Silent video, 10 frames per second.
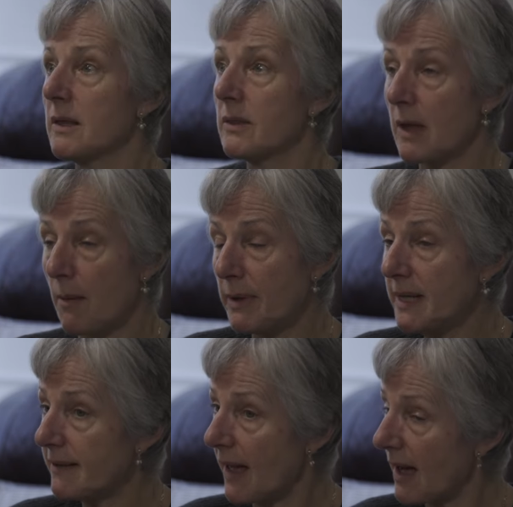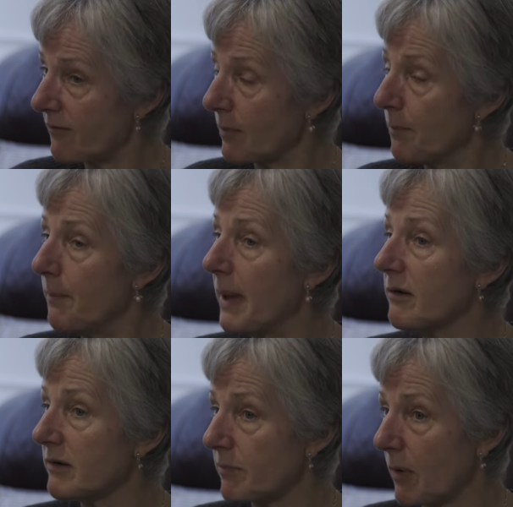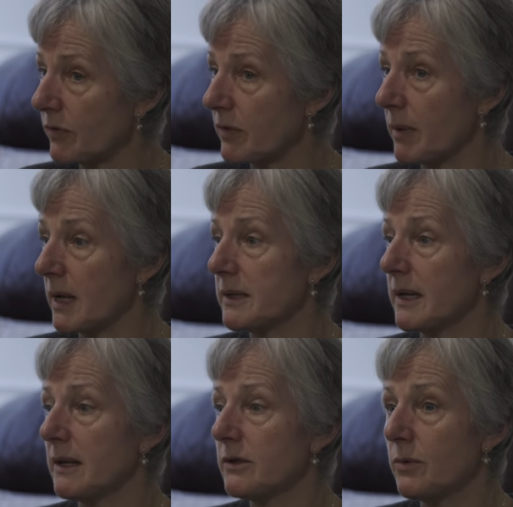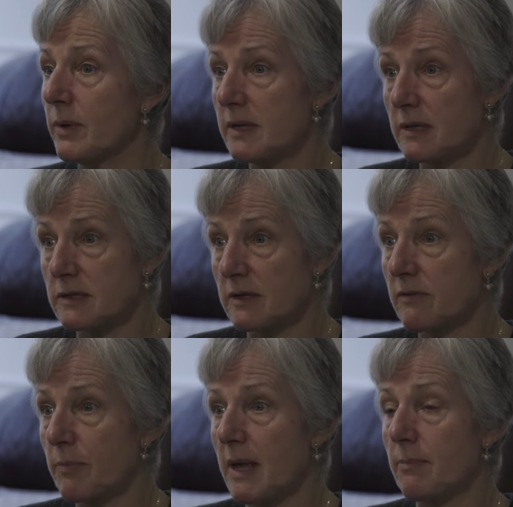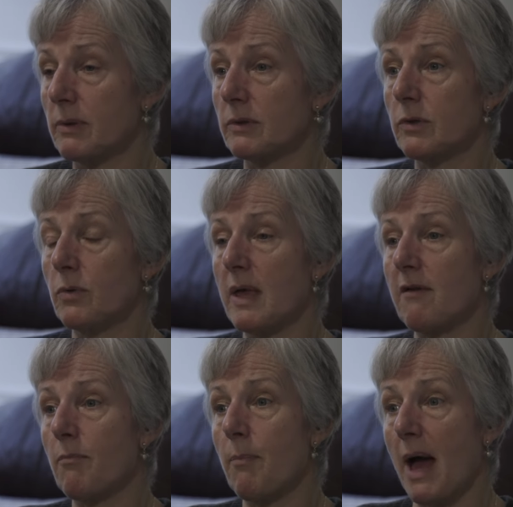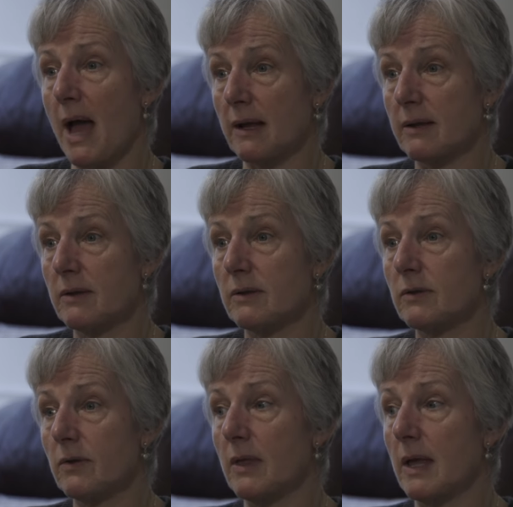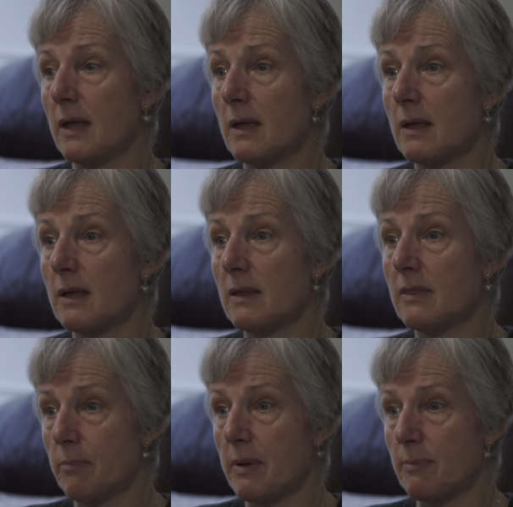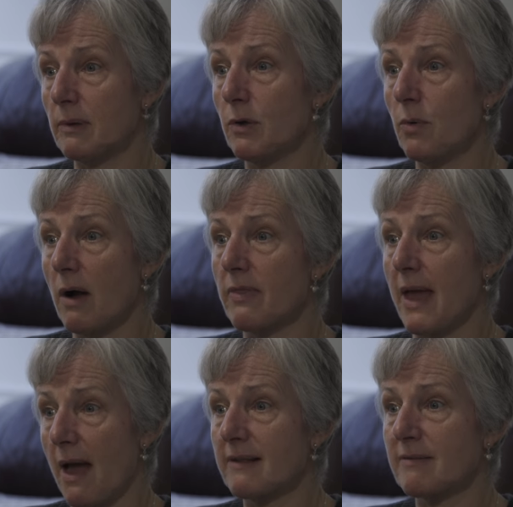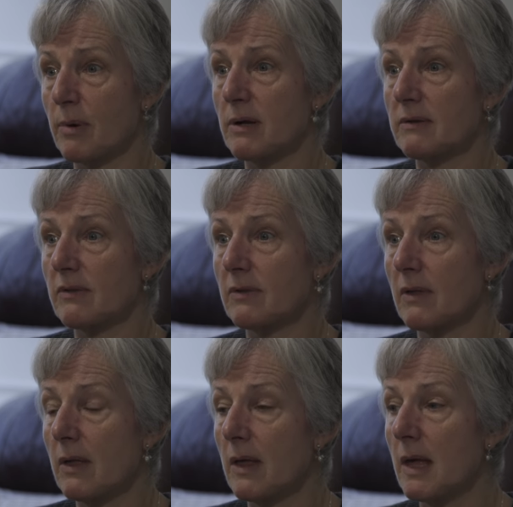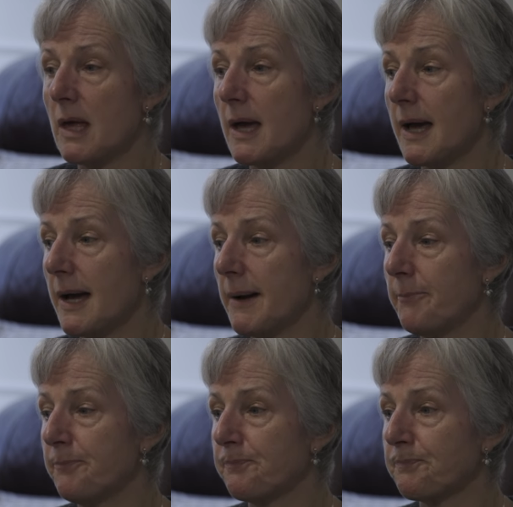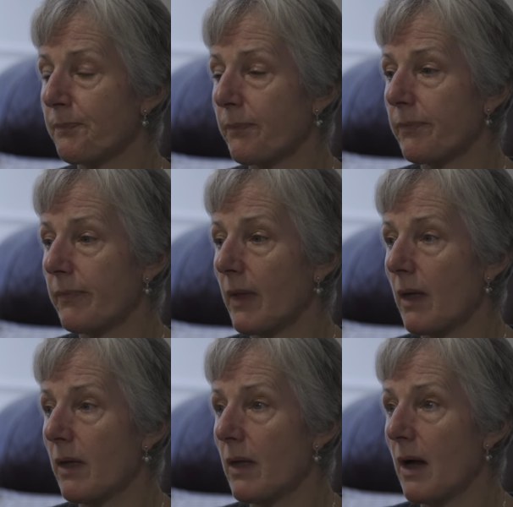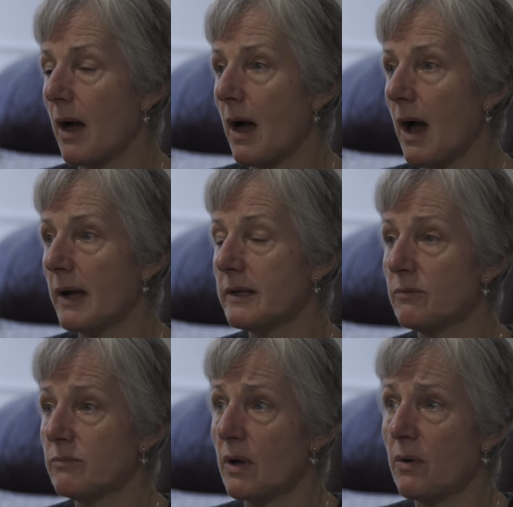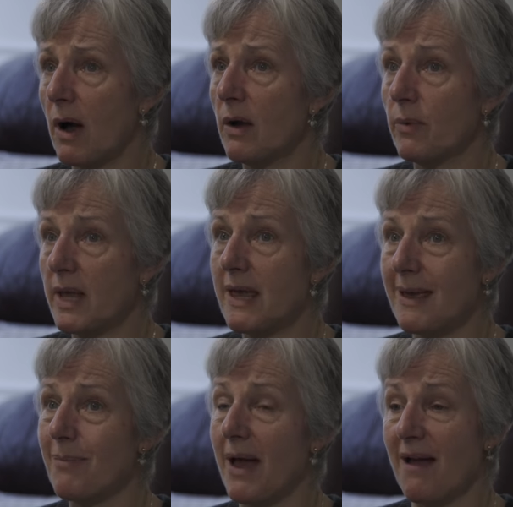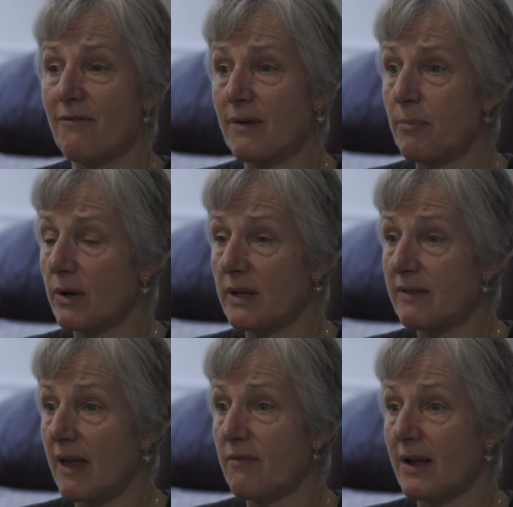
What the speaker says: The companies have a big responsibility to Indigenous people to give back to the people who are the experts. I don't know how we keep everybody safe.